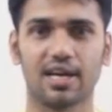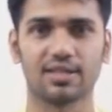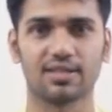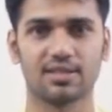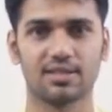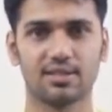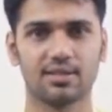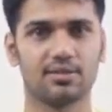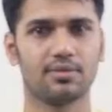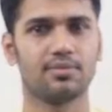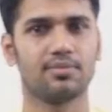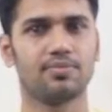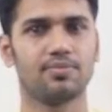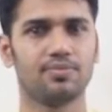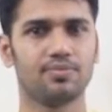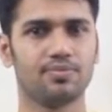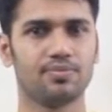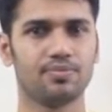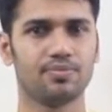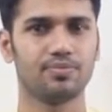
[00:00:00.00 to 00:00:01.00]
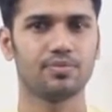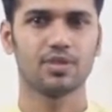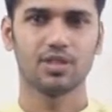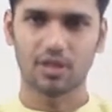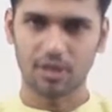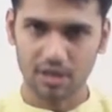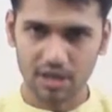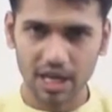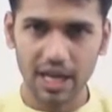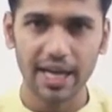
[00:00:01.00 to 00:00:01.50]
Okay? Now,
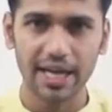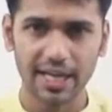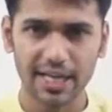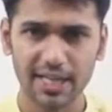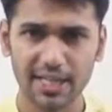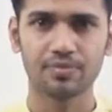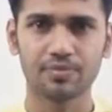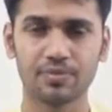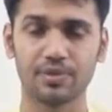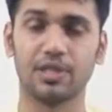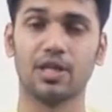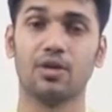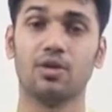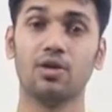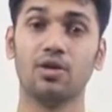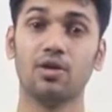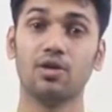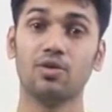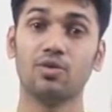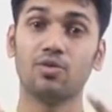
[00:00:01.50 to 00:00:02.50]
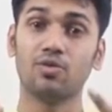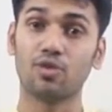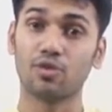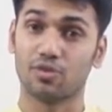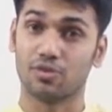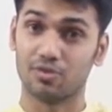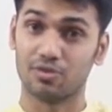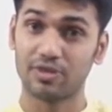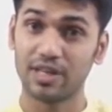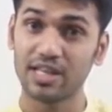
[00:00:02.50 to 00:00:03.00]
for rest of the
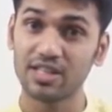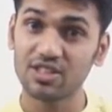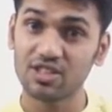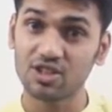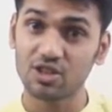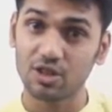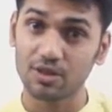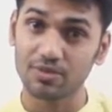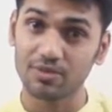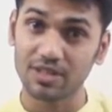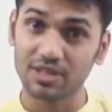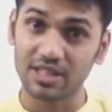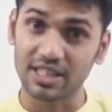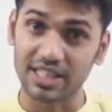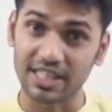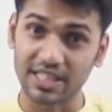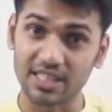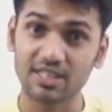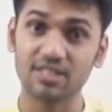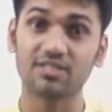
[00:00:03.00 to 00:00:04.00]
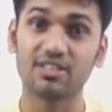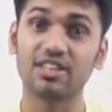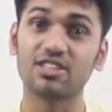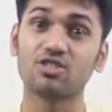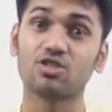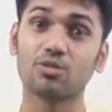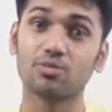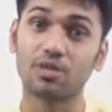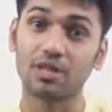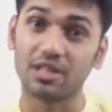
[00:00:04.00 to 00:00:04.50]
things, rest of the WH
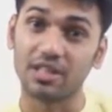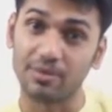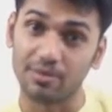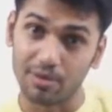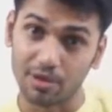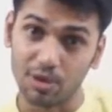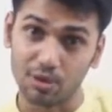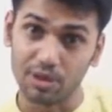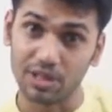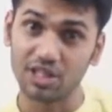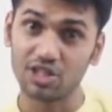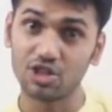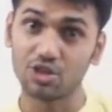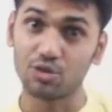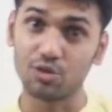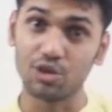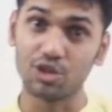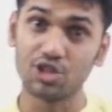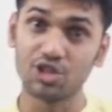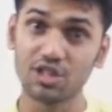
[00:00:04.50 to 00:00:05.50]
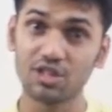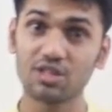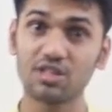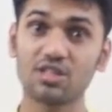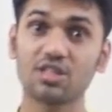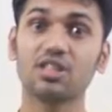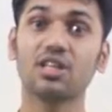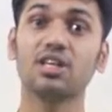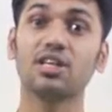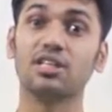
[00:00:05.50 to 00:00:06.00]
questions, you use the
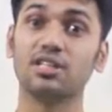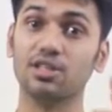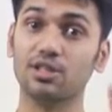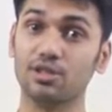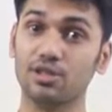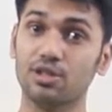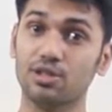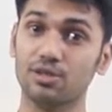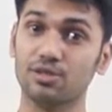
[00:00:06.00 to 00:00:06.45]
same.